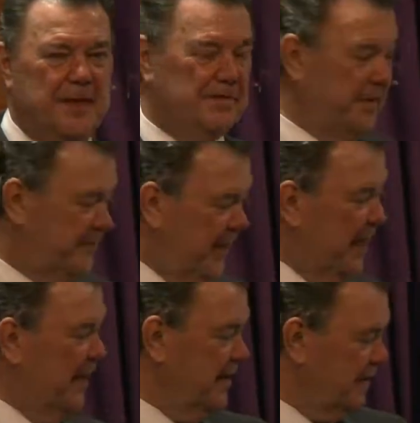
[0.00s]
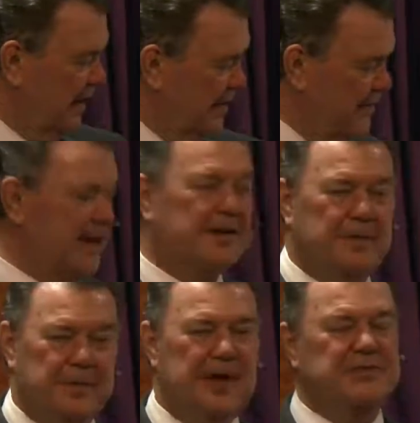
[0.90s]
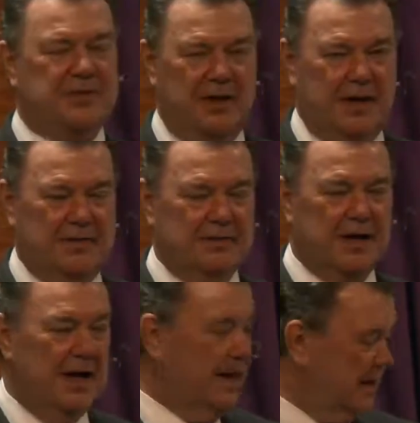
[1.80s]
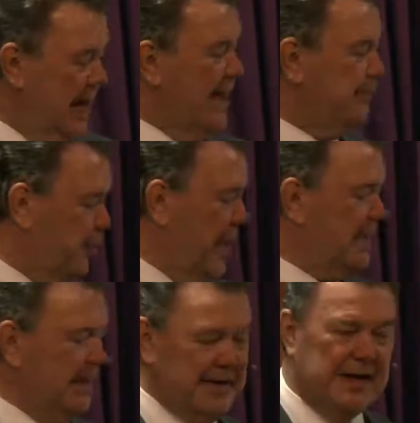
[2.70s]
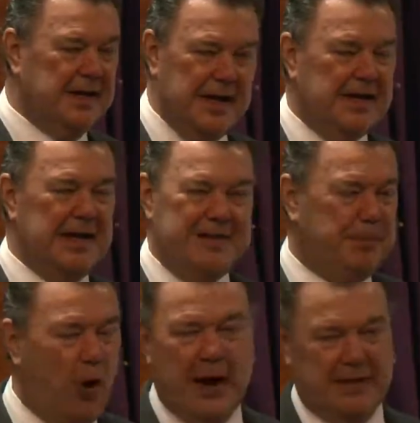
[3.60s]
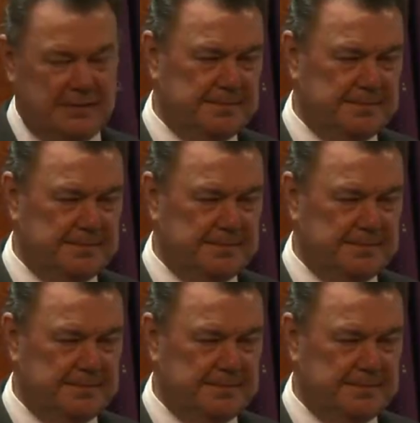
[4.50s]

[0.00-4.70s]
fulfilling the Levitical priesthood, not breaking it in any point.